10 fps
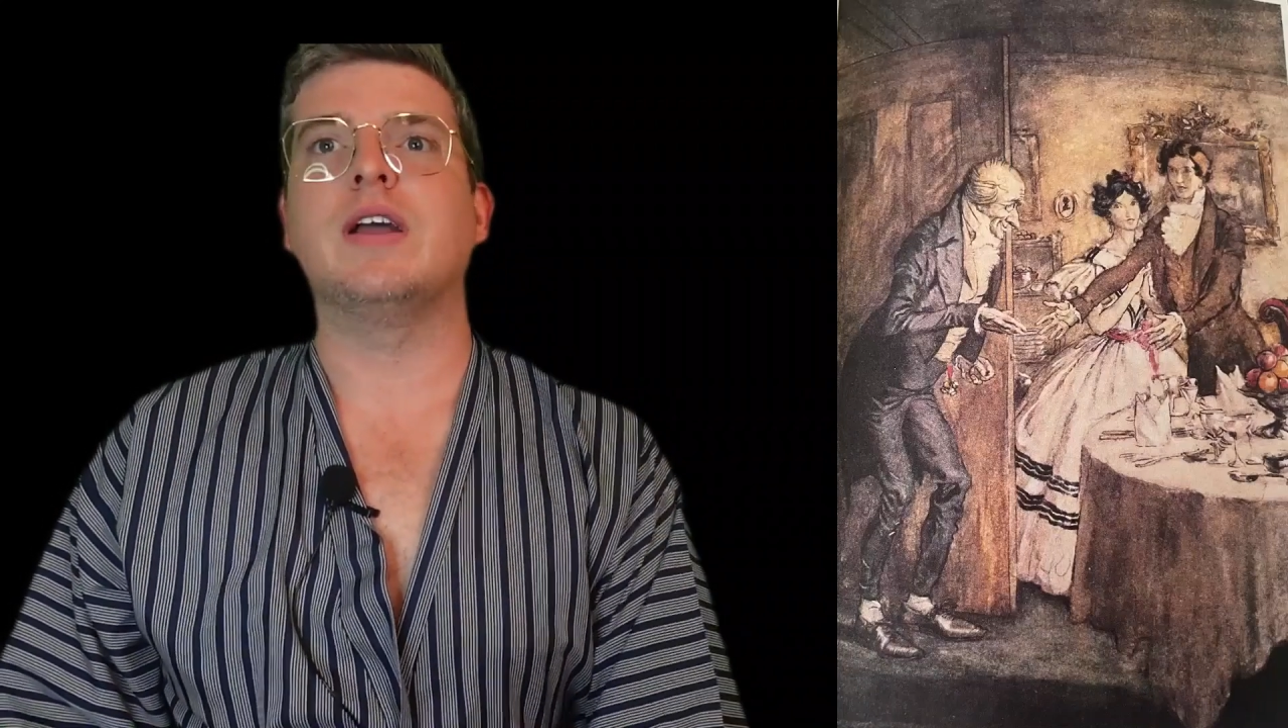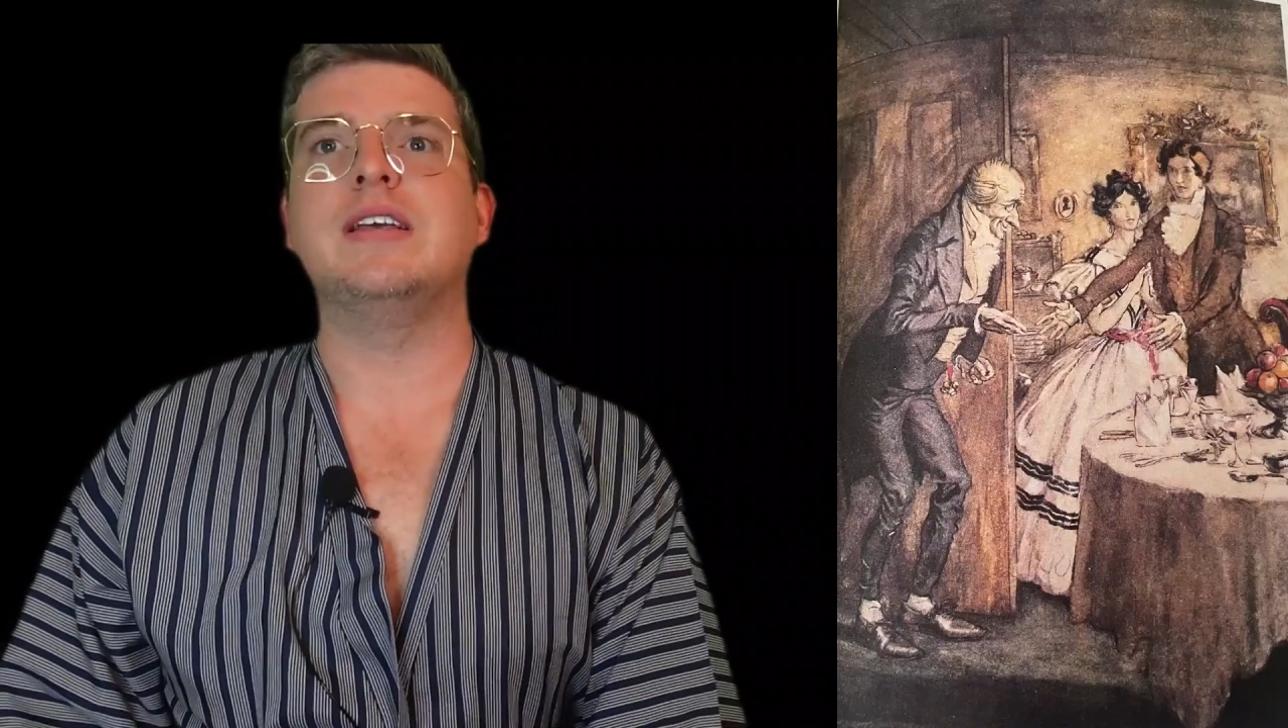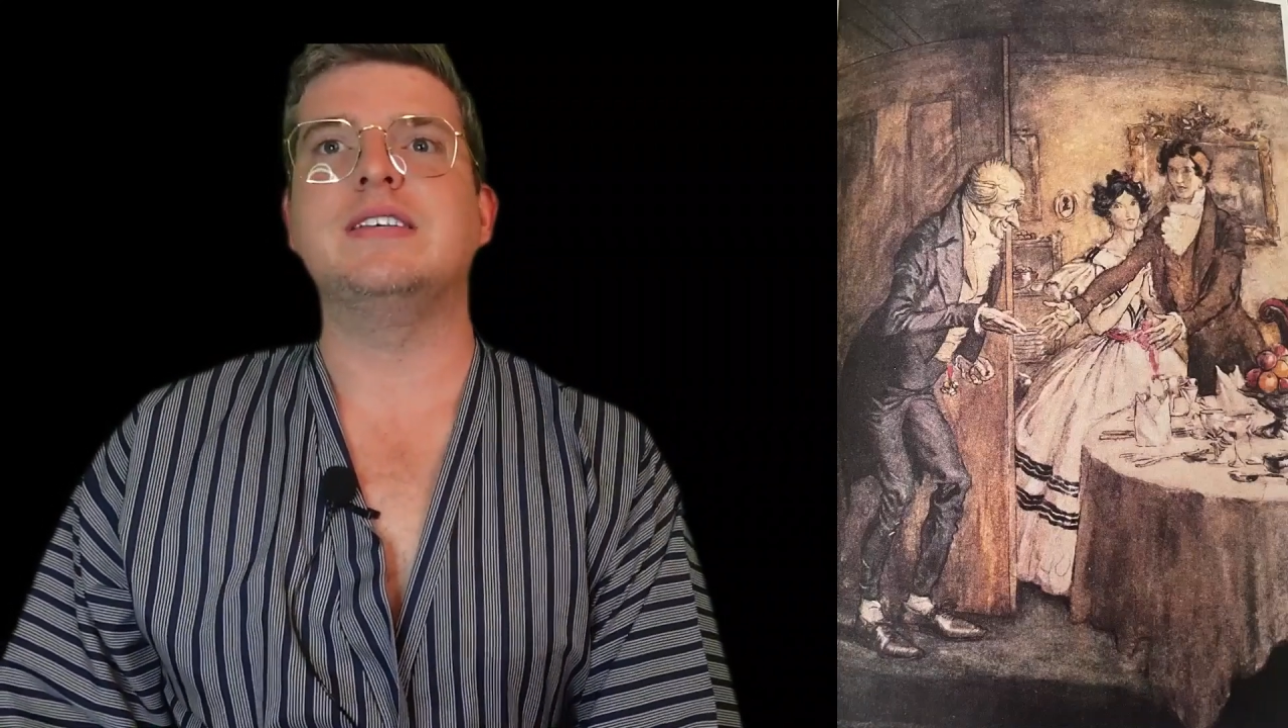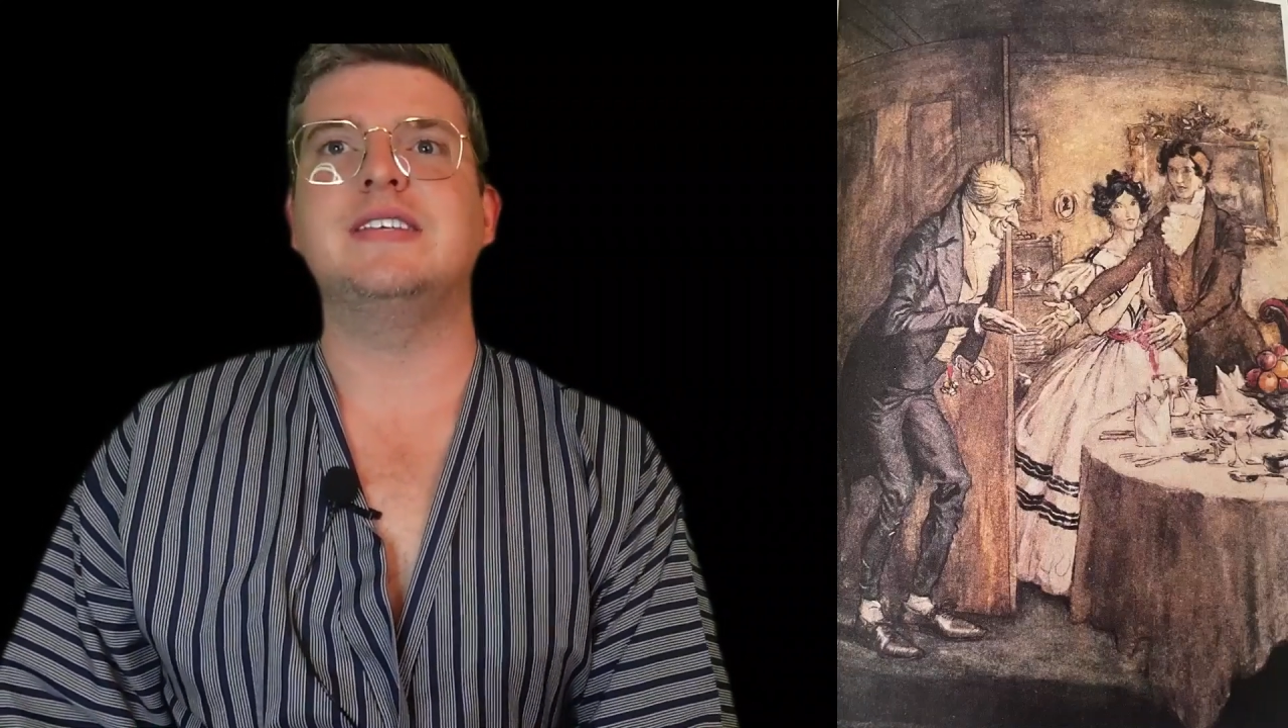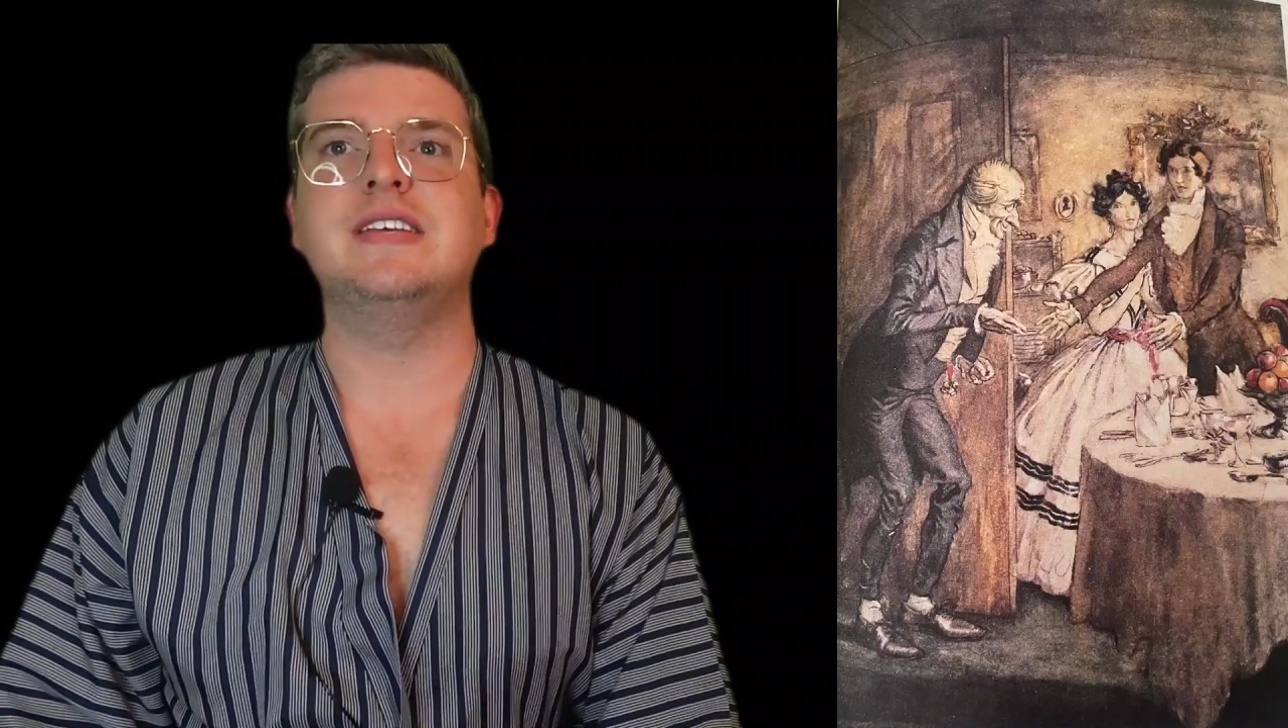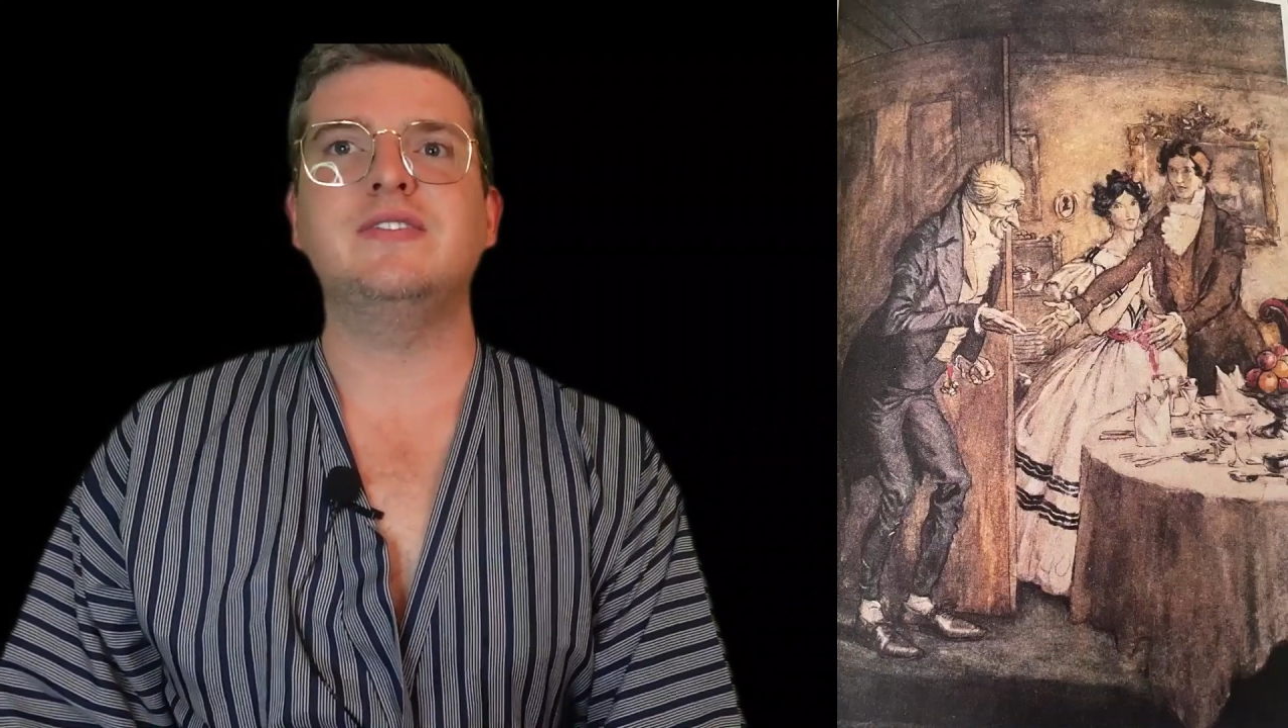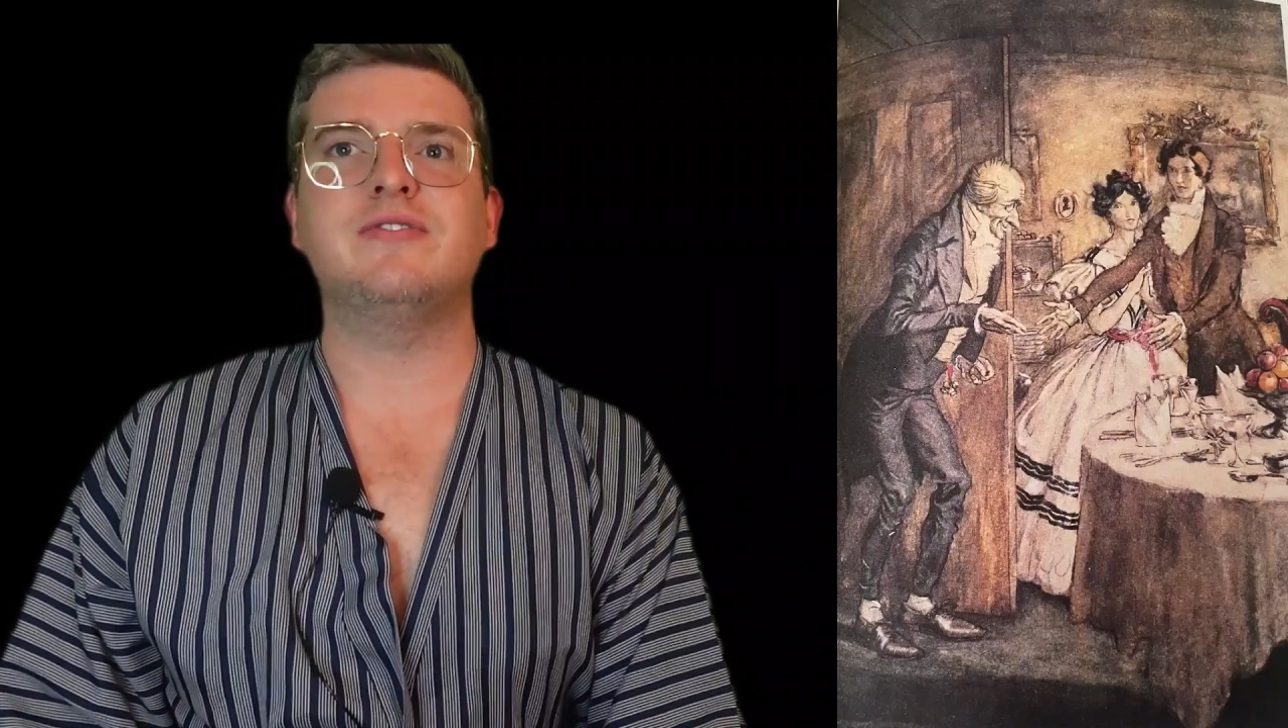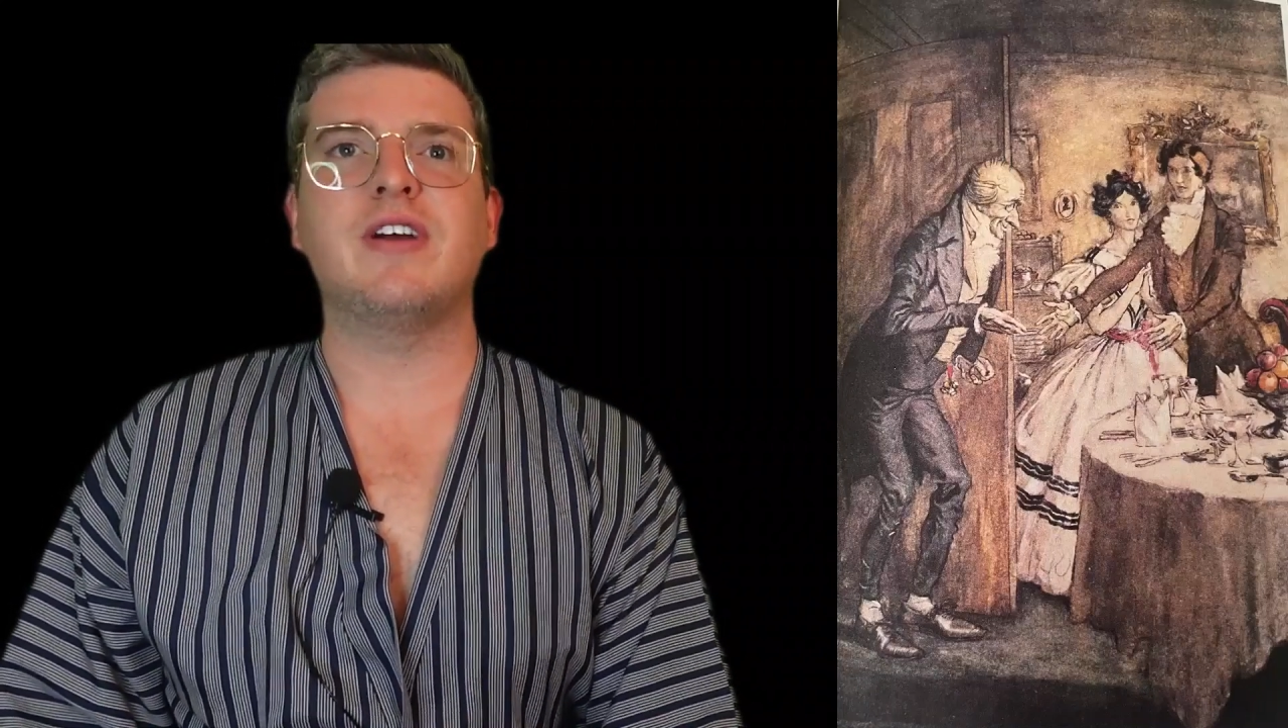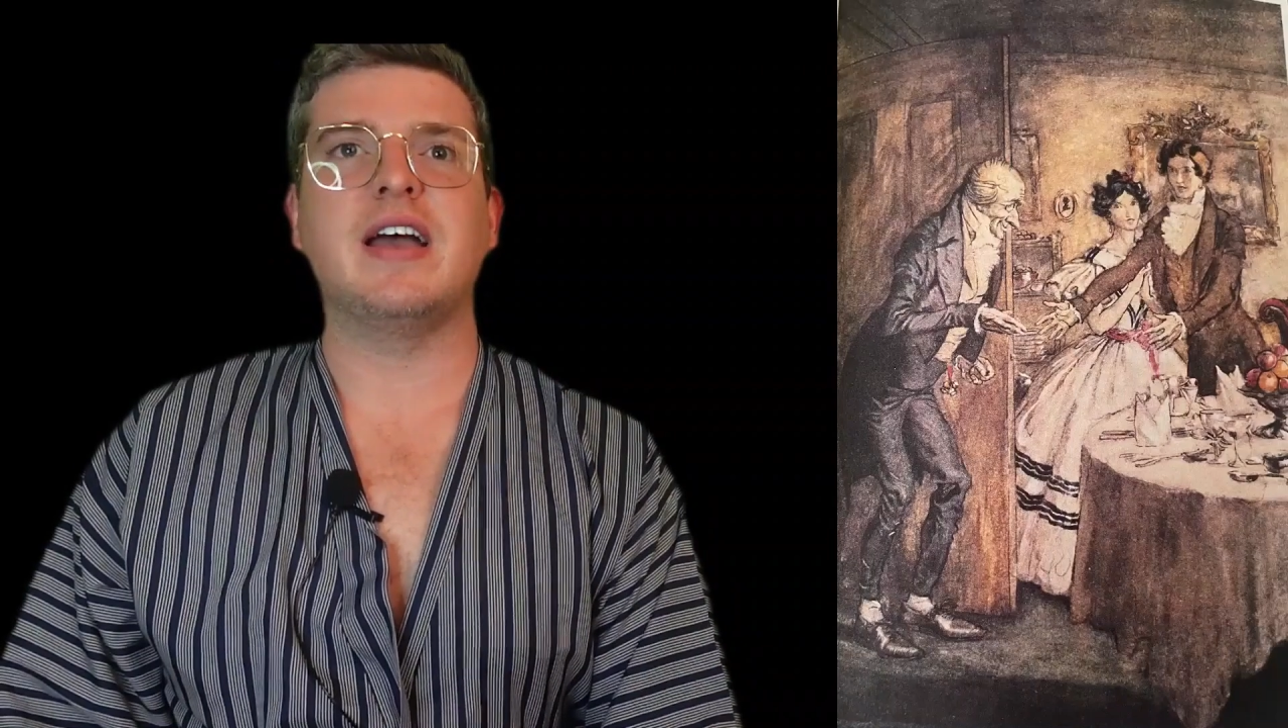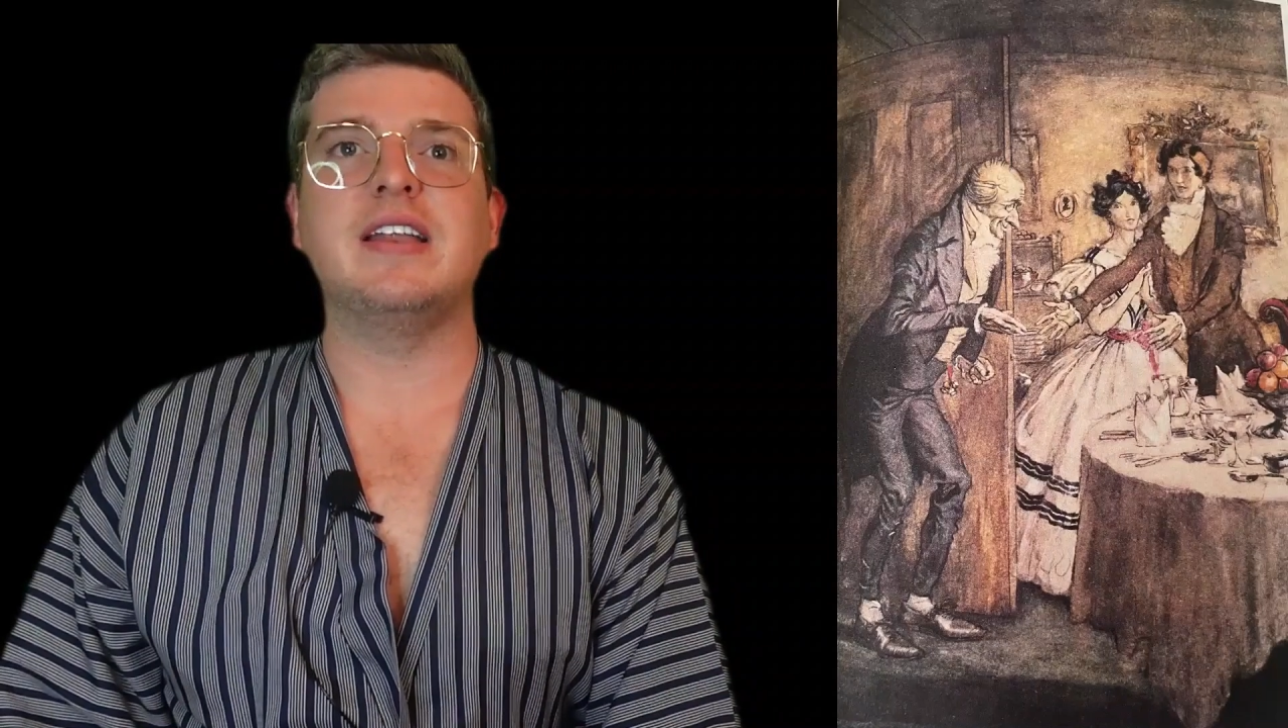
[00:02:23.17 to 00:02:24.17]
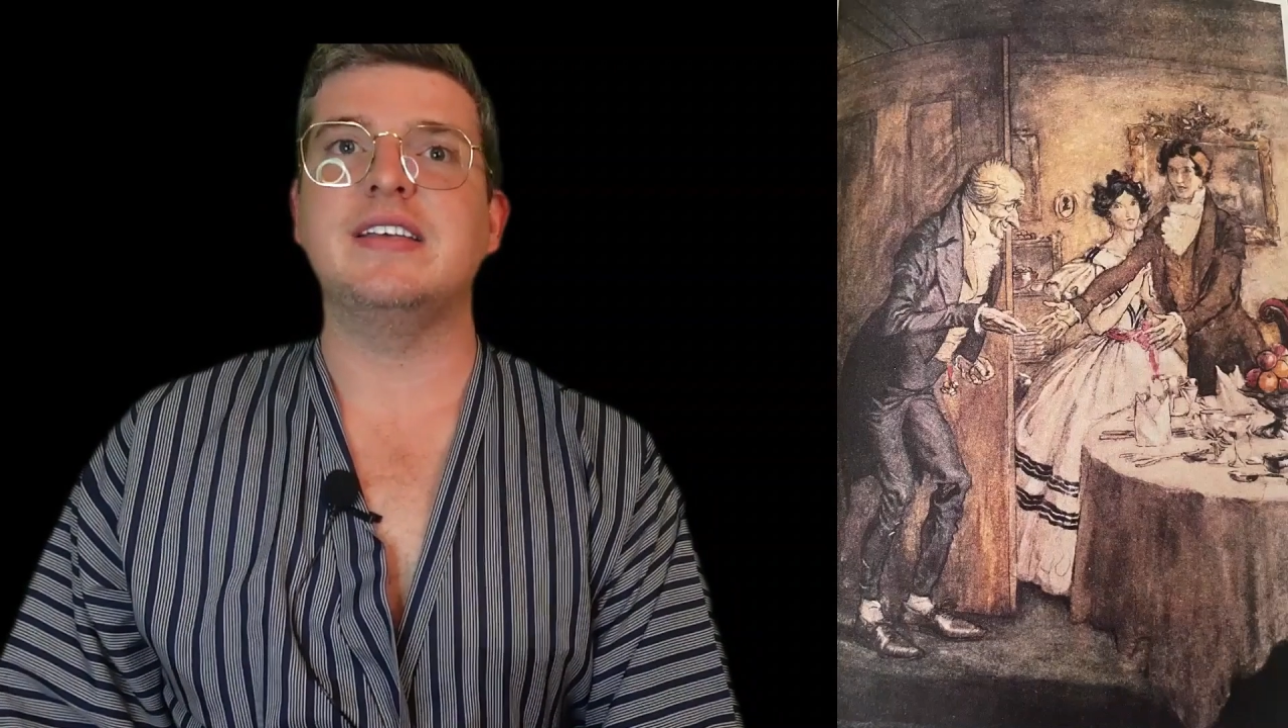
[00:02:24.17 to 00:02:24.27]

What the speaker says: where he sees Fred,